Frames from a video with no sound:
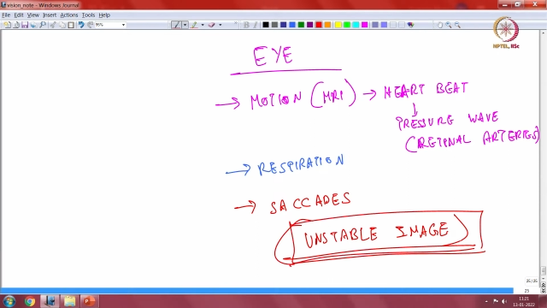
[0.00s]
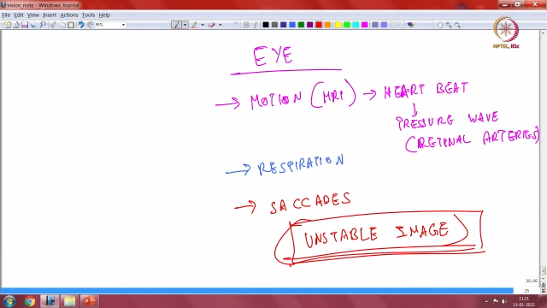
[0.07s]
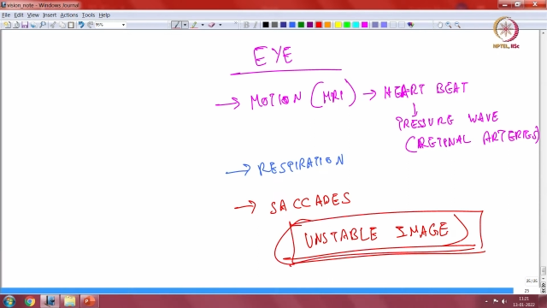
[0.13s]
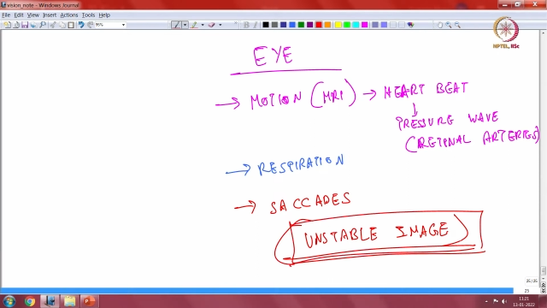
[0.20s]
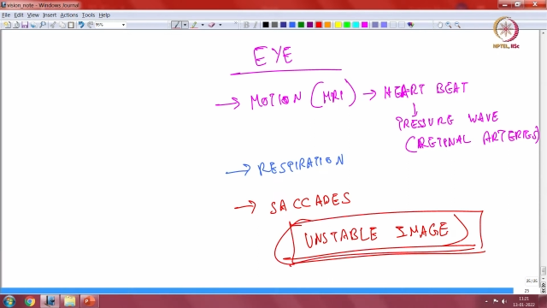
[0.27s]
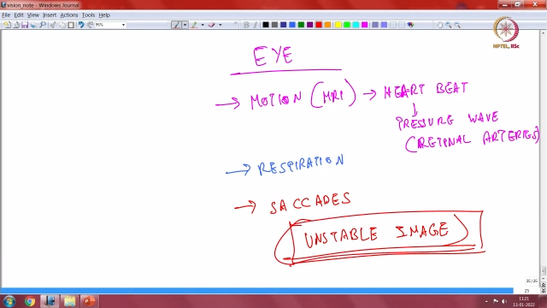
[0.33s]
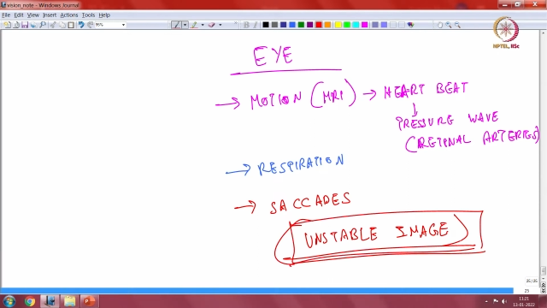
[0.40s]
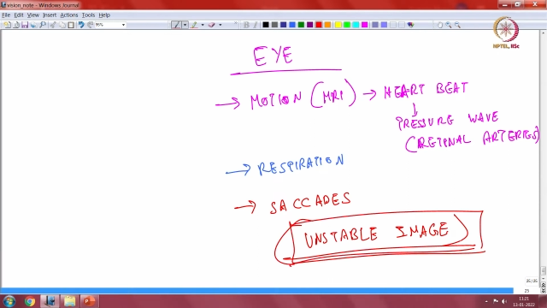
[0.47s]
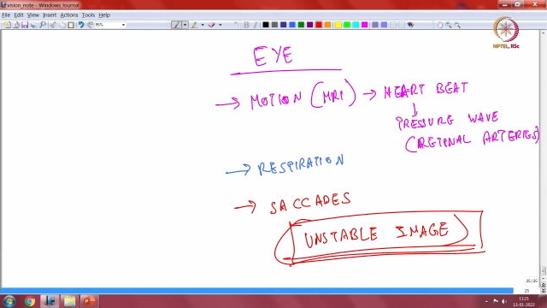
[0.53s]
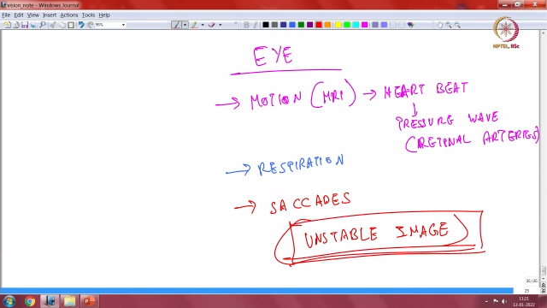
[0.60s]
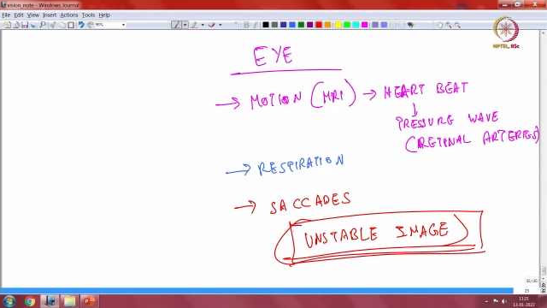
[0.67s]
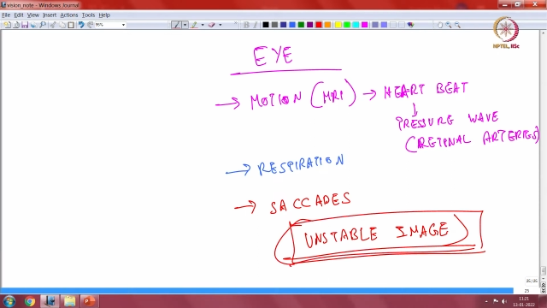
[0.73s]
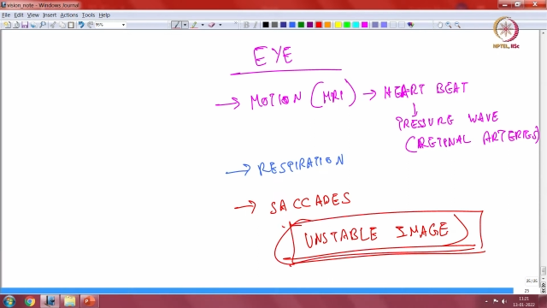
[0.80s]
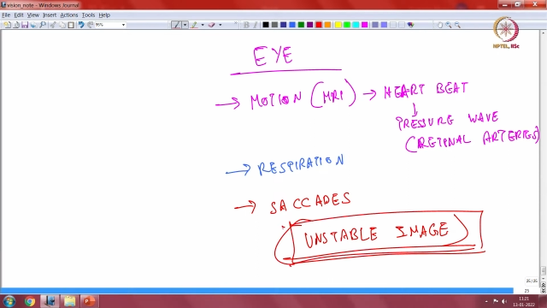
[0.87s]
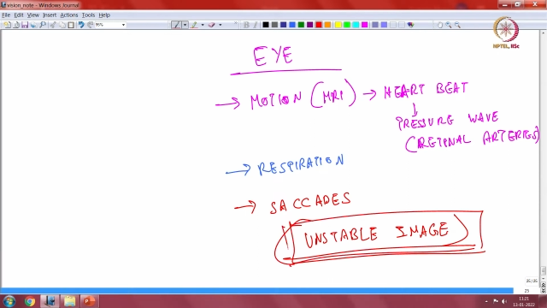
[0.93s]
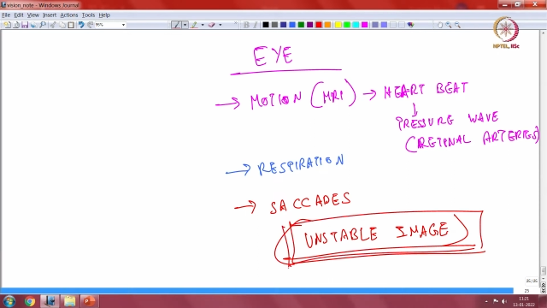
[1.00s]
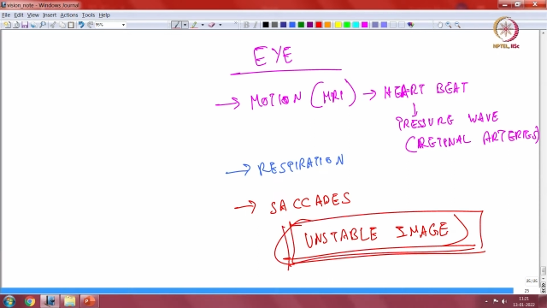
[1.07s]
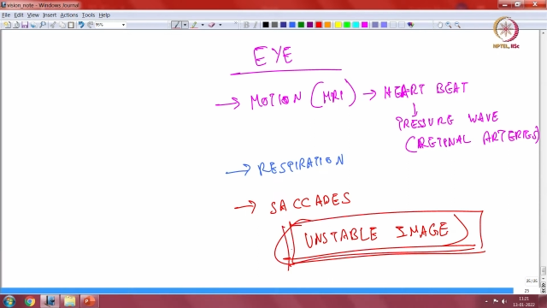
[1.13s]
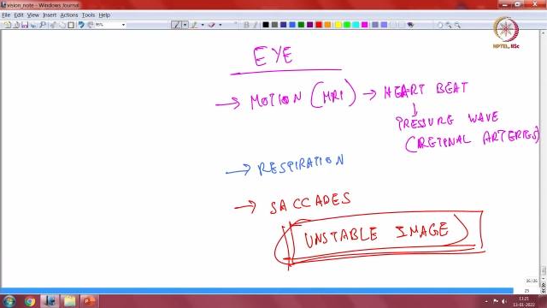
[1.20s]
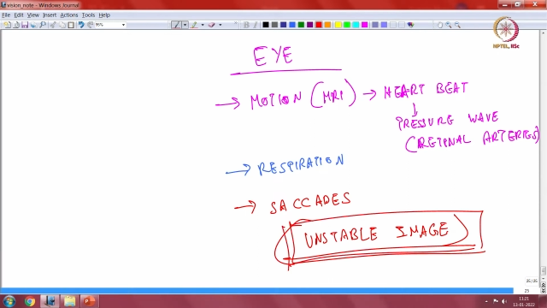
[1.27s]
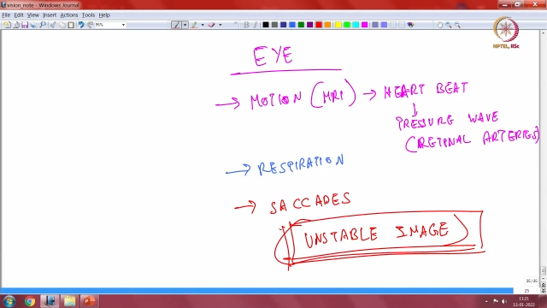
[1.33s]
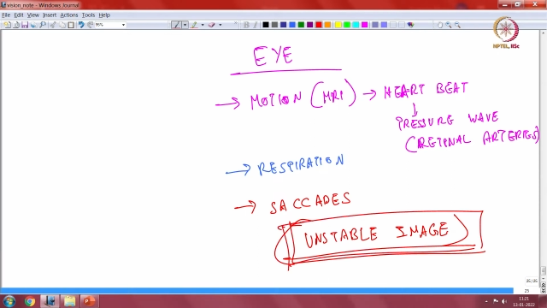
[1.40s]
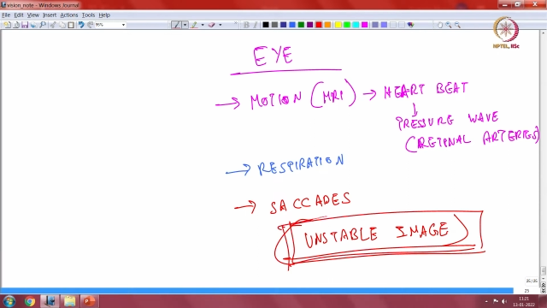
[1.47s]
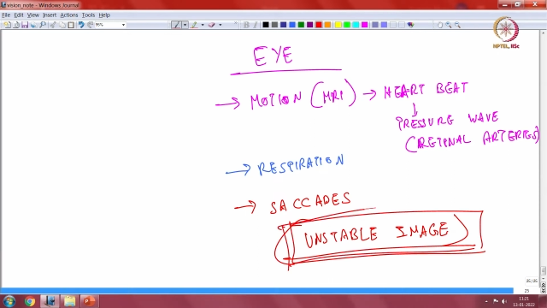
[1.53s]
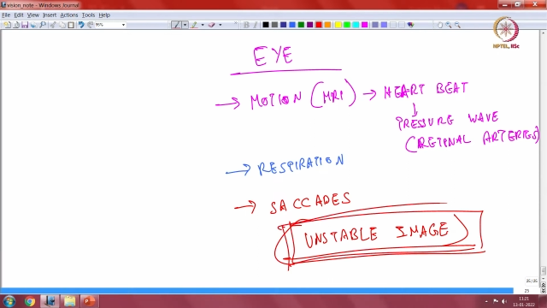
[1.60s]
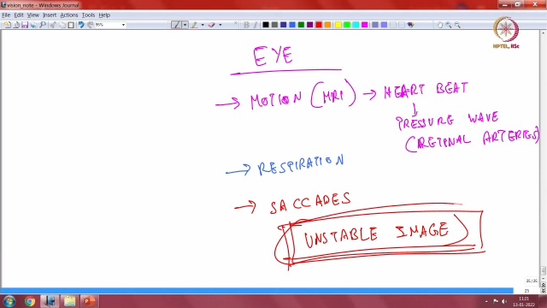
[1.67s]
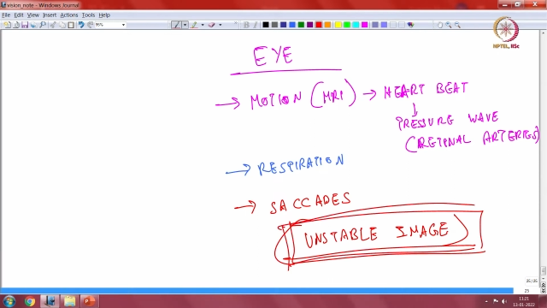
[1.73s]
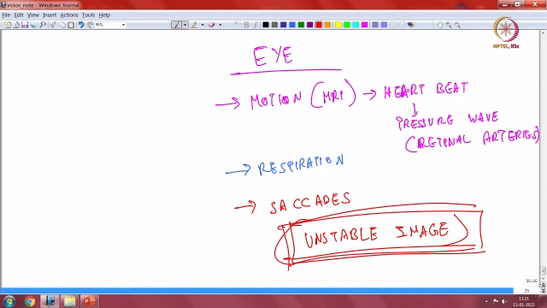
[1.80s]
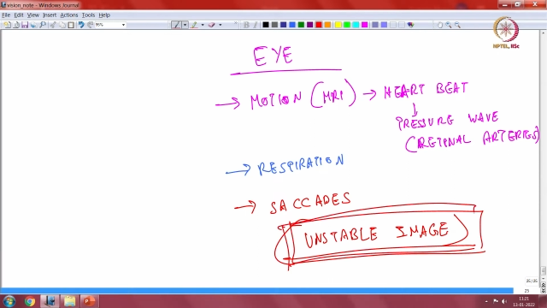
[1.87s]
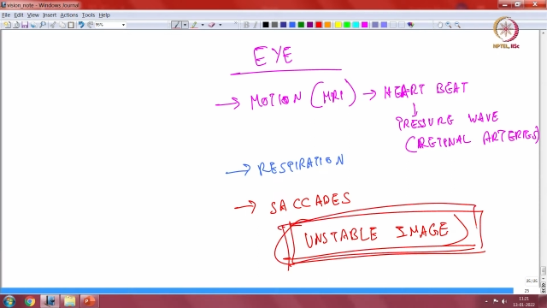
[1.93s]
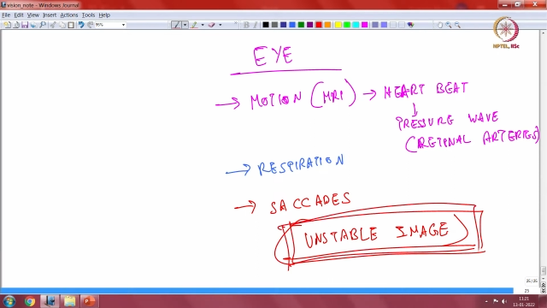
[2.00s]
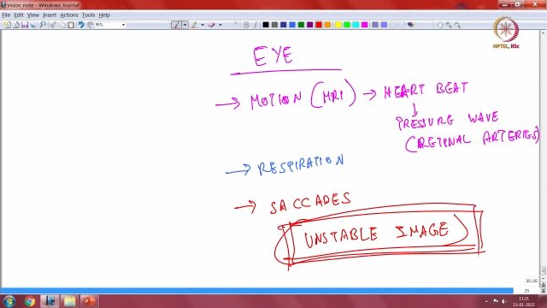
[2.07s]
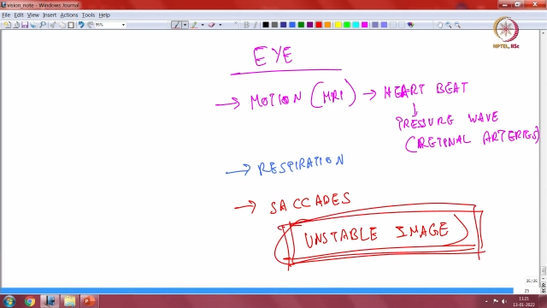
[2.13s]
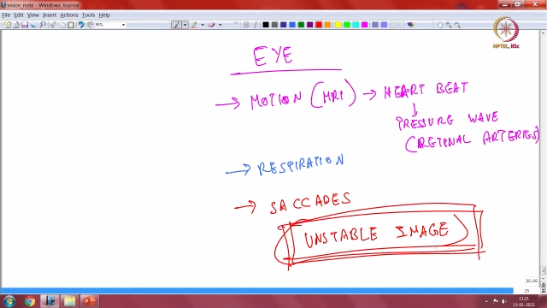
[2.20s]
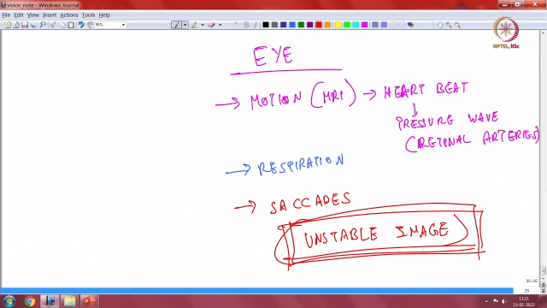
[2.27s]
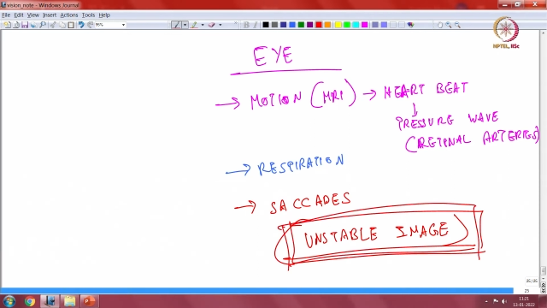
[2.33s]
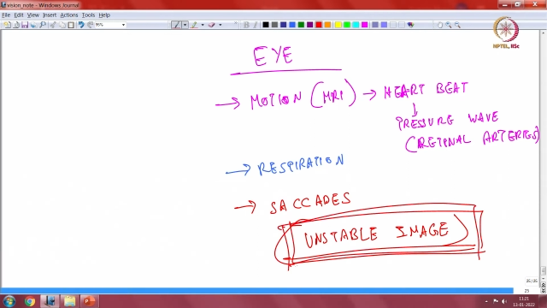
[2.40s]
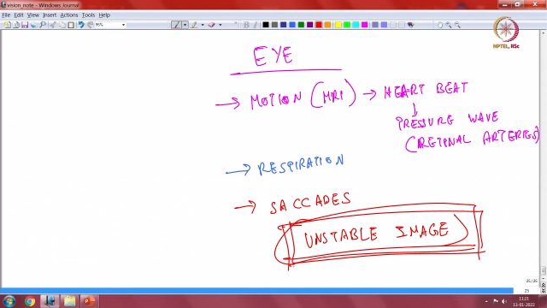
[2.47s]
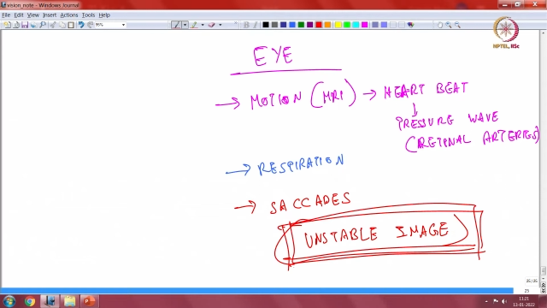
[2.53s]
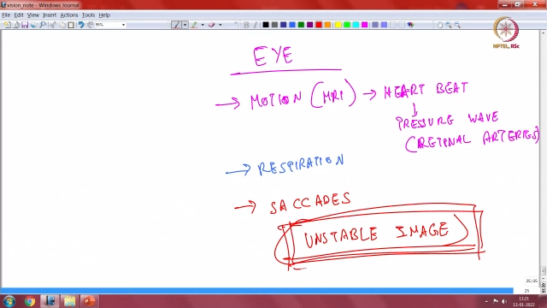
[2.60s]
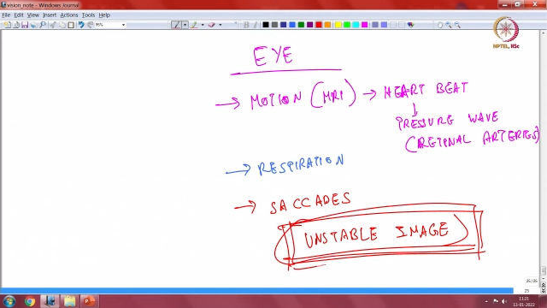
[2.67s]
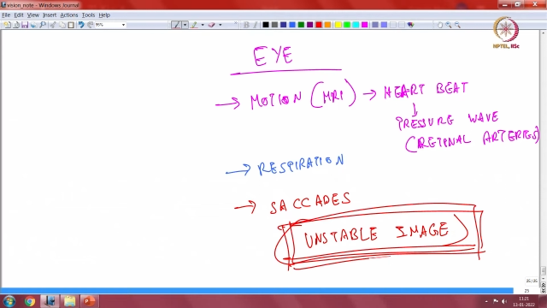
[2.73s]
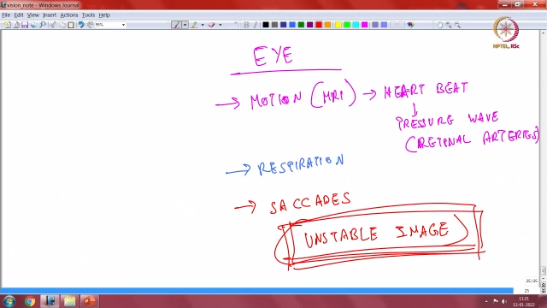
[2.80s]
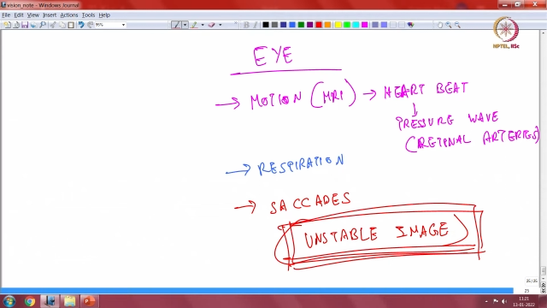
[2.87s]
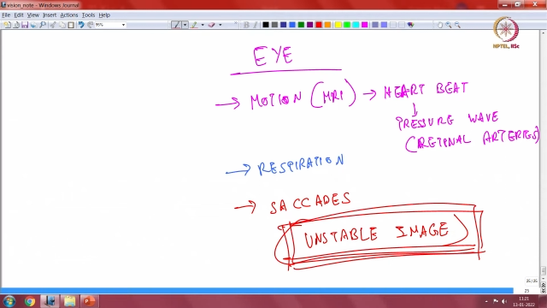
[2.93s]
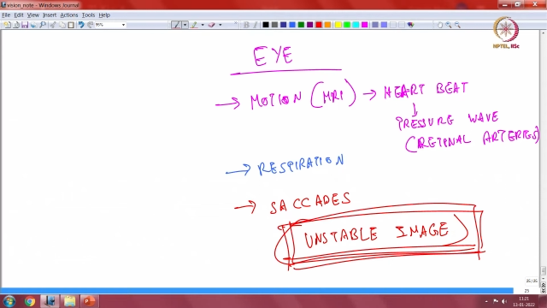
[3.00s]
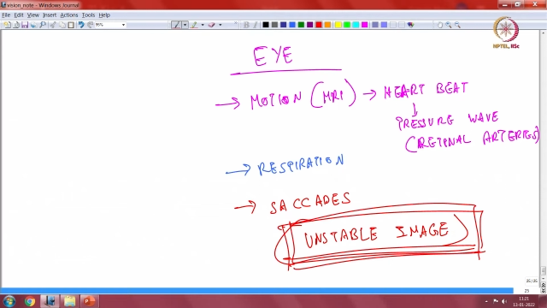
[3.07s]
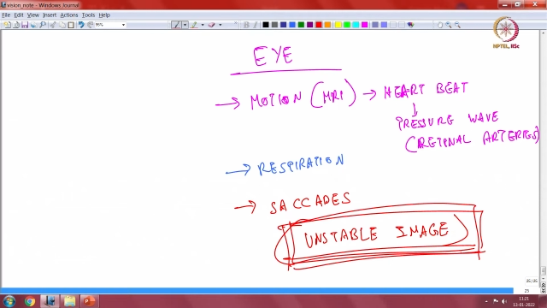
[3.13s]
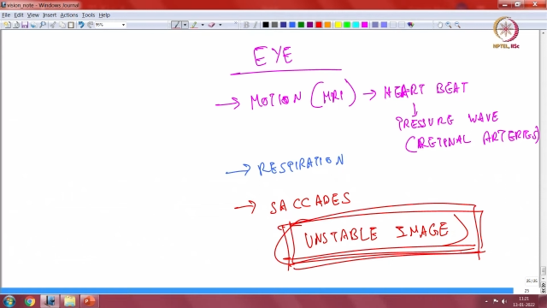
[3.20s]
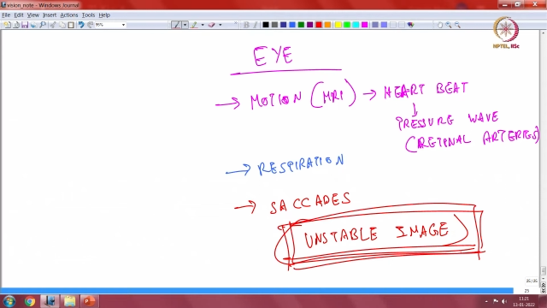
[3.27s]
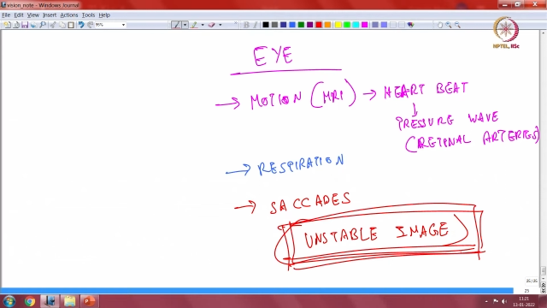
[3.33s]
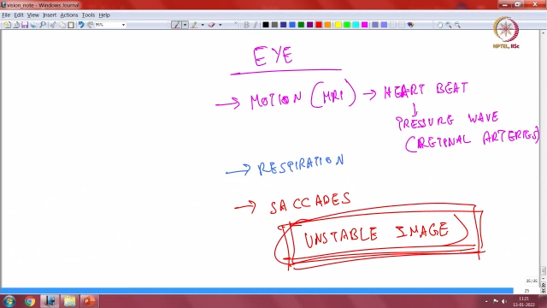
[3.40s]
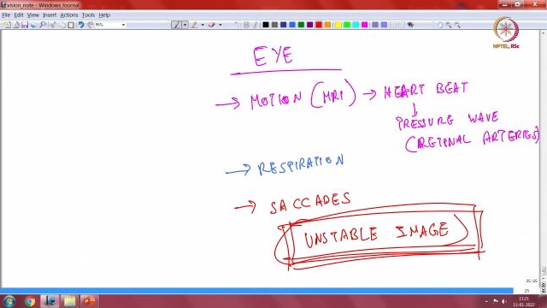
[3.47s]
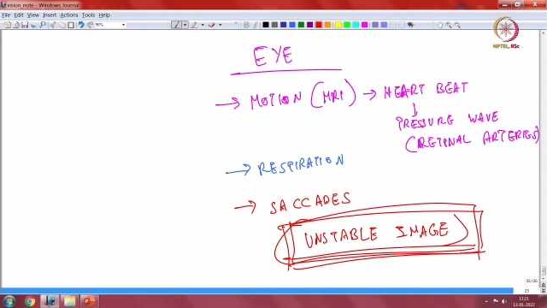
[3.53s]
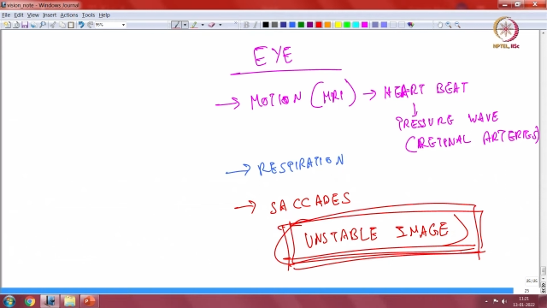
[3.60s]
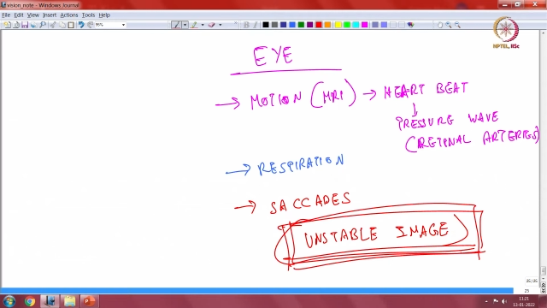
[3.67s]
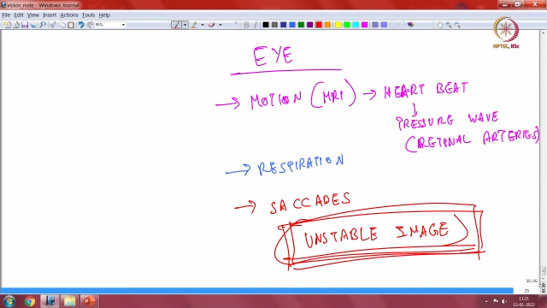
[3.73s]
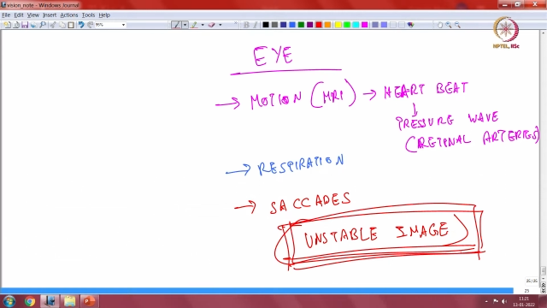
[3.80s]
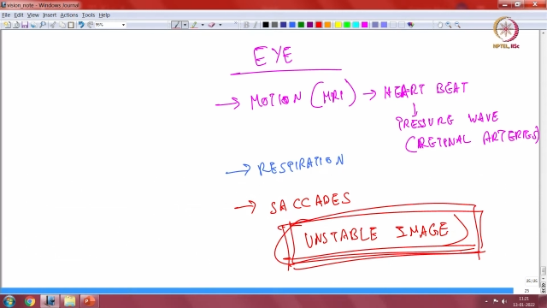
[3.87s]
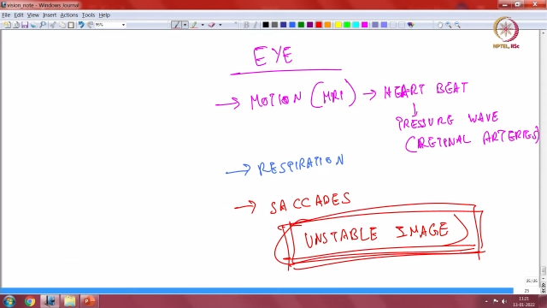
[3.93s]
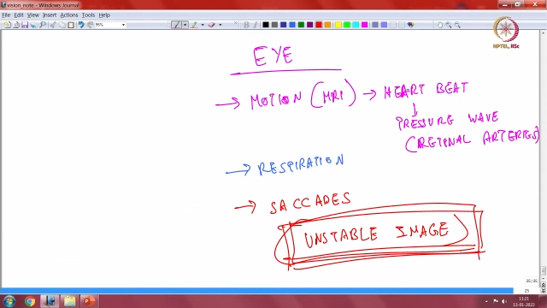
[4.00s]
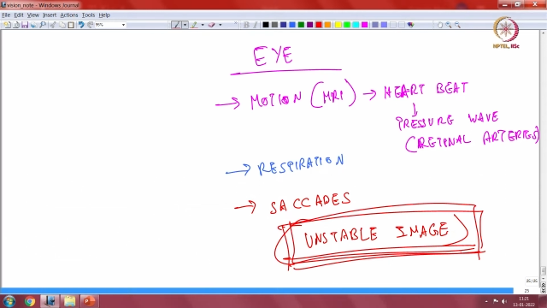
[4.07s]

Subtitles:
No face is visible, so there are no lips to read.